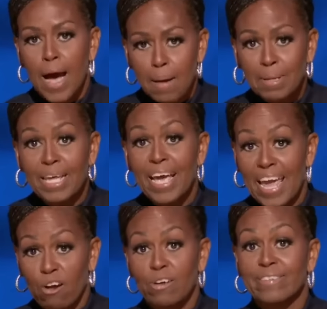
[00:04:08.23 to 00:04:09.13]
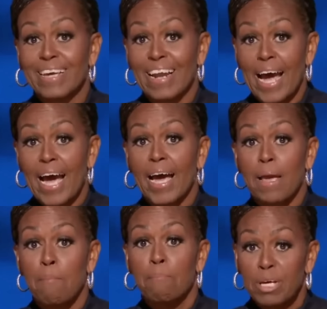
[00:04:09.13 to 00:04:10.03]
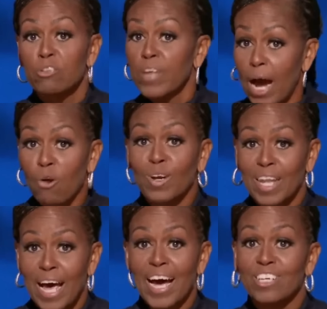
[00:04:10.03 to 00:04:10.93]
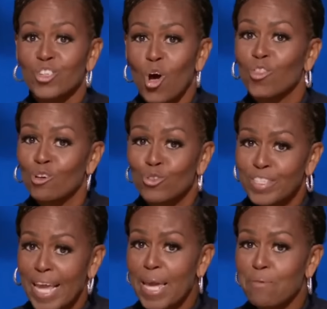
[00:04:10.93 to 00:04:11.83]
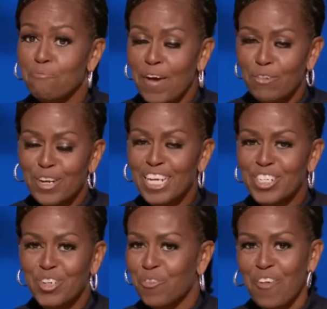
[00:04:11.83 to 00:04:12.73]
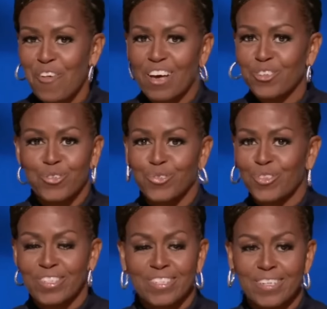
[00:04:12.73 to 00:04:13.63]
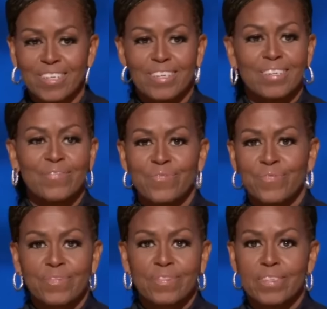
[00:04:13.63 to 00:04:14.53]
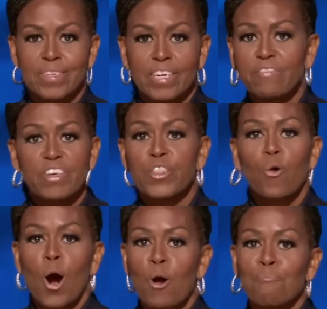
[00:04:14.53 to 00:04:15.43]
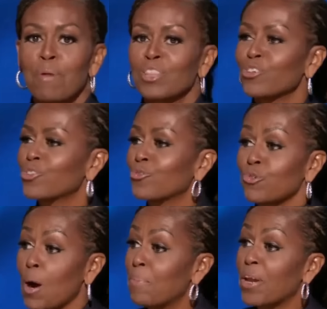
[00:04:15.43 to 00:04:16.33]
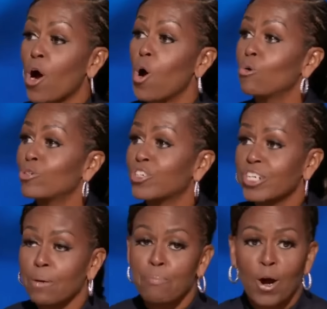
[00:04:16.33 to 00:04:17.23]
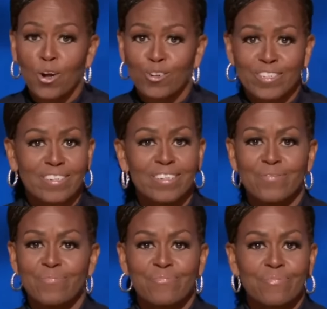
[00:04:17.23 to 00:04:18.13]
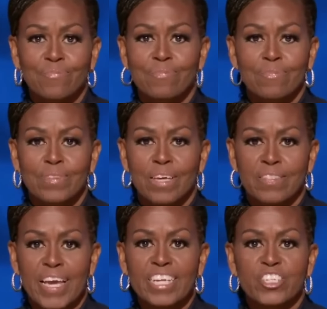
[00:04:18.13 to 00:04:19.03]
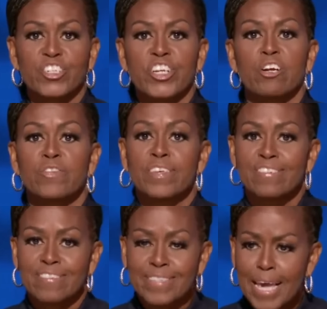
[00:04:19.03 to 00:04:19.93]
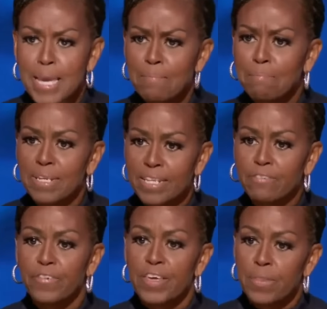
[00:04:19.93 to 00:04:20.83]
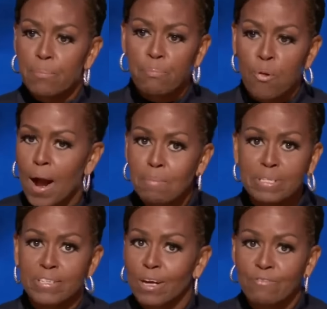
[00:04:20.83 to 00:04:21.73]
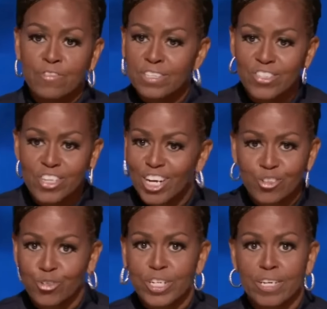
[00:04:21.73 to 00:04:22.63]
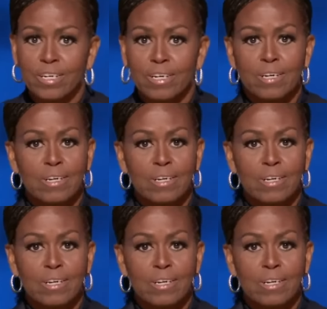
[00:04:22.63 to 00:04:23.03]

Kamala Harris and I built our lives on those same foundational values. Even though our mothers grew up an ocean apart, they shared the same belief in the promise of this country.